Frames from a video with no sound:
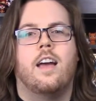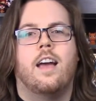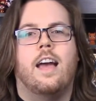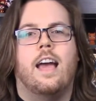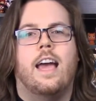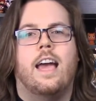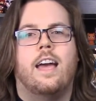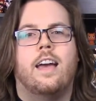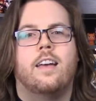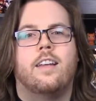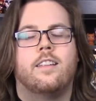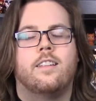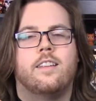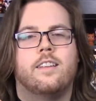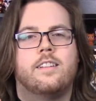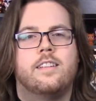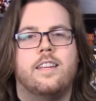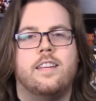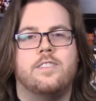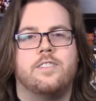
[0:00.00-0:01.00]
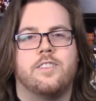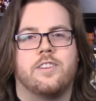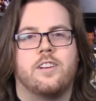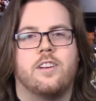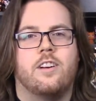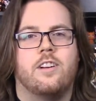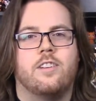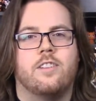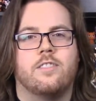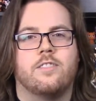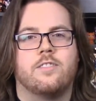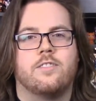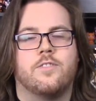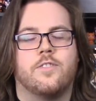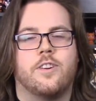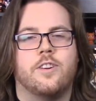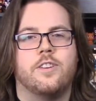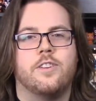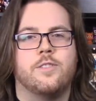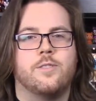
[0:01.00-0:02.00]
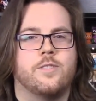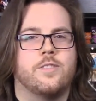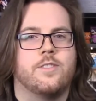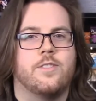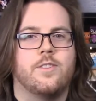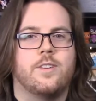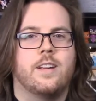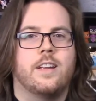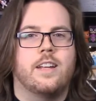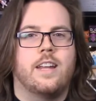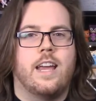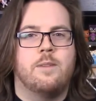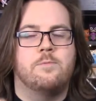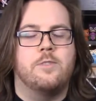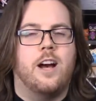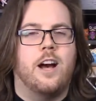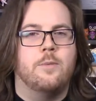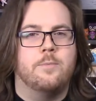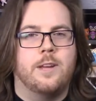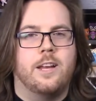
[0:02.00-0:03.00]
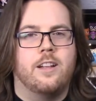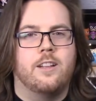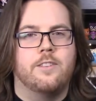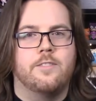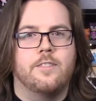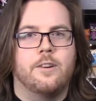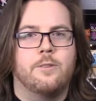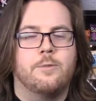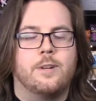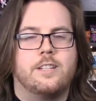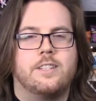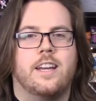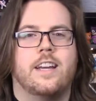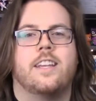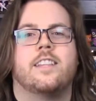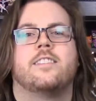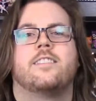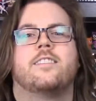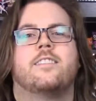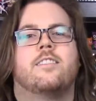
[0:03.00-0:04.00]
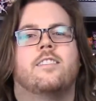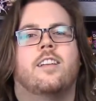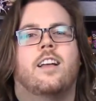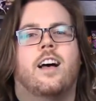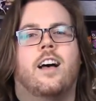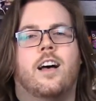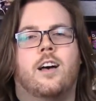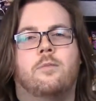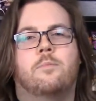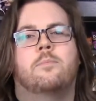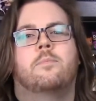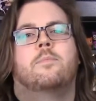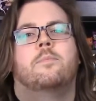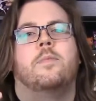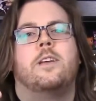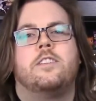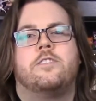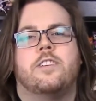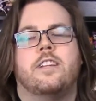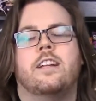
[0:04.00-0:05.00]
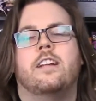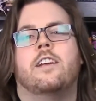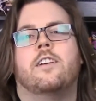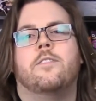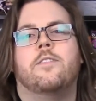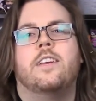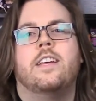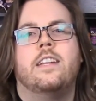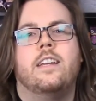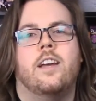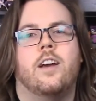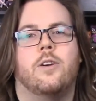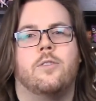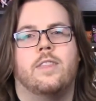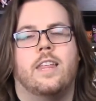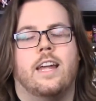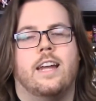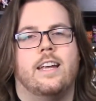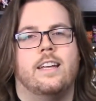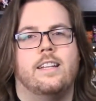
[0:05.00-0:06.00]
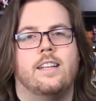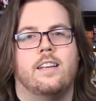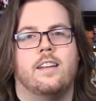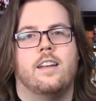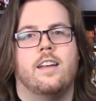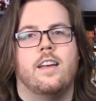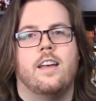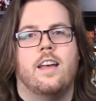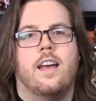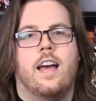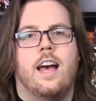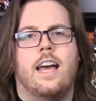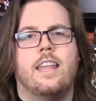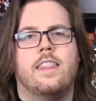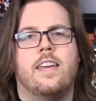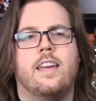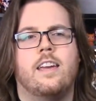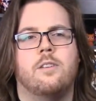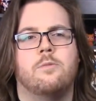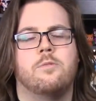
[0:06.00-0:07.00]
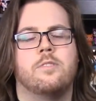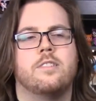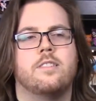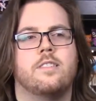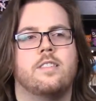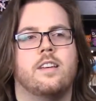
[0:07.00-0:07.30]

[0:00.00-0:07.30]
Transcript: and the teacher calls for a new student named Tommy Oliver, which I um, mentioned in a video that I did. I think it was